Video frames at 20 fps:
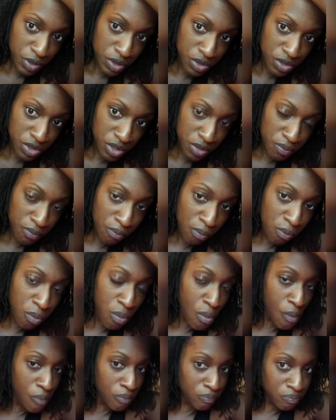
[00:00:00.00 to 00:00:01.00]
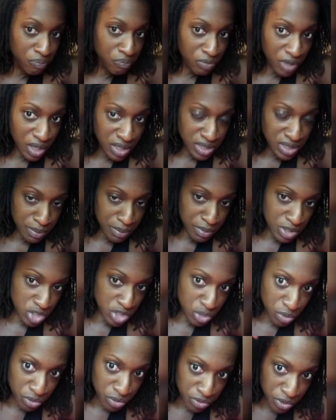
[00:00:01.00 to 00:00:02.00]
So as I
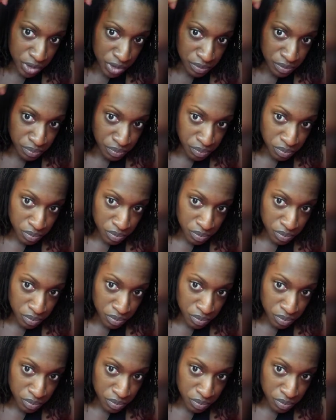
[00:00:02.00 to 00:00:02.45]
mentioned before,